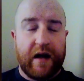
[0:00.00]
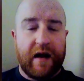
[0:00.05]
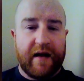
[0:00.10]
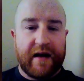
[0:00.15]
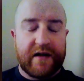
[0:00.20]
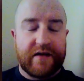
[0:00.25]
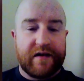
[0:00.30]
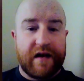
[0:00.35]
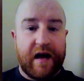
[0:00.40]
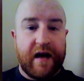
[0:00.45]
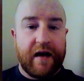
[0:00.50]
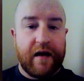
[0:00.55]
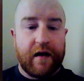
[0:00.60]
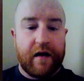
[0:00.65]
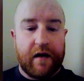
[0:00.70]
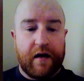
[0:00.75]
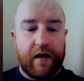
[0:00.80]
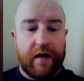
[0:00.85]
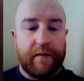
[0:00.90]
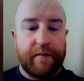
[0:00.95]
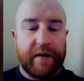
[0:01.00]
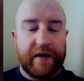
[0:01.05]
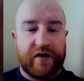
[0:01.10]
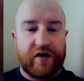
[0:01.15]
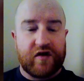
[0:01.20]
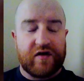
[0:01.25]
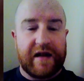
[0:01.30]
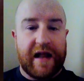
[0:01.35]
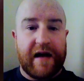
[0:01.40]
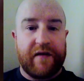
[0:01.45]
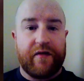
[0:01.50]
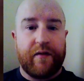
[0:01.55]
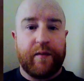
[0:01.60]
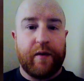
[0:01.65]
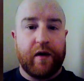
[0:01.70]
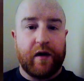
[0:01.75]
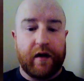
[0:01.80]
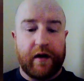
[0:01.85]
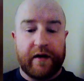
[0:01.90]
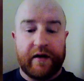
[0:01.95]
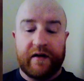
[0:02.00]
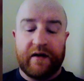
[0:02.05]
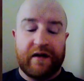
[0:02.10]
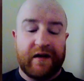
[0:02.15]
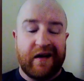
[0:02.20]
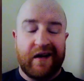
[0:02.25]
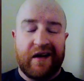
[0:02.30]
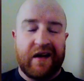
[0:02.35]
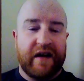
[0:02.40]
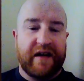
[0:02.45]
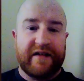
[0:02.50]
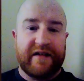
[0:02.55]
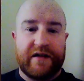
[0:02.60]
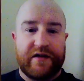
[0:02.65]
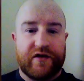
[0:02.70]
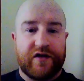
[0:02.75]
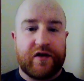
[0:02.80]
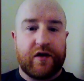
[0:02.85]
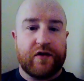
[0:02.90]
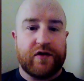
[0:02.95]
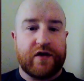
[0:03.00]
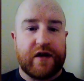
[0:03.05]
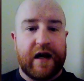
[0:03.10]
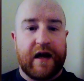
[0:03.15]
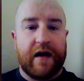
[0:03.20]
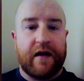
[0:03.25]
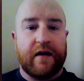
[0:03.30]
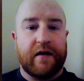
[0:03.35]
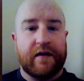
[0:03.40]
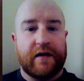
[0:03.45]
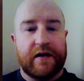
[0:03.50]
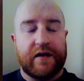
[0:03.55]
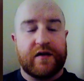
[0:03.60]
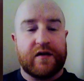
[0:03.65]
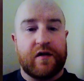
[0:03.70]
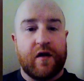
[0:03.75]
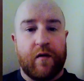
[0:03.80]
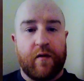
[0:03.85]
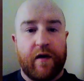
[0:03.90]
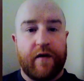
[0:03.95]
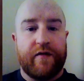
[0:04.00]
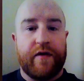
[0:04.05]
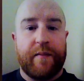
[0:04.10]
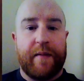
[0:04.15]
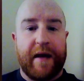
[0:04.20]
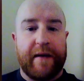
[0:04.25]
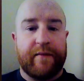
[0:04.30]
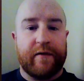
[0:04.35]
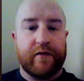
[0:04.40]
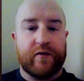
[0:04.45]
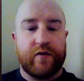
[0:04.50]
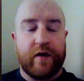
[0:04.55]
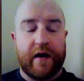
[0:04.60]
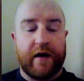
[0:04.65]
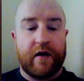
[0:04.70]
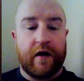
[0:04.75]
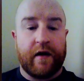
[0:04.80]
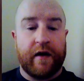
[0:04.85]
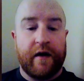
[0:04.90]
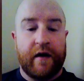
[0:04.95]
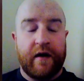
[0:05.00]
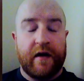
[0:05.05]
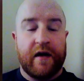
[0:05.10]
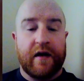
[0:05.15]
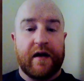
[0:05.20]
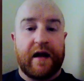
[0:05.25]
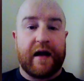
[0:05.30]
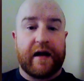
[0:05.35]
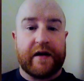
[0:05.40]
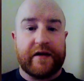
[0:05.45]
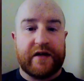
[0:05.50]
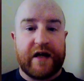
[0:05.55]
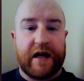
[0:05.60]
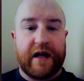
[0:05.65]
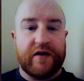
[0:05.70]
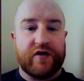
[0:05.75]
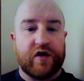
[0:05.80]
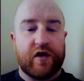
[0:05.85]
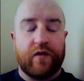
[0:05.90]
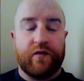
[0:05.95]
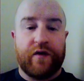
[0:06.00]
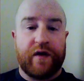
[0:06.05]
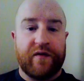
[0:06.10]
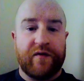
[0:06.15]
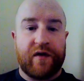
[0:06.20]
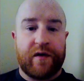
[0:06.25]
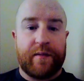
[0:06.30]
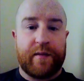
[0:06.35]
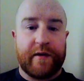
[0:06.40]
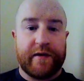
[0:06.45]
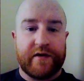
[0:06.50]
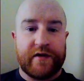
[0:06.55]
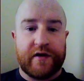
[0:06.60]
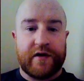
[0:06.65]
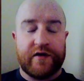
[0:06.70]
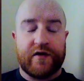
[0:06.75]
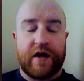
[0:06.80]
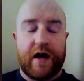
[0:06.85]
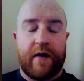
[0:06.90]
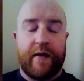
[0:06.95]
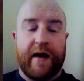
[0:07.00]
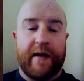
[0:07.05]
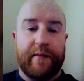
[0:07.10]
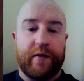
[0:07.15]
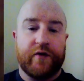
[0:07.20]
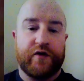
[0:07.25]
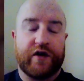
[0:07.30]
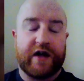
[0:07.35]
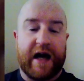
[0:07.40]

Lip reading: it's just laughable and it's disgusting and it's not worth the paper it's written on. Like I say, it's a good thing for the prisoners. They're able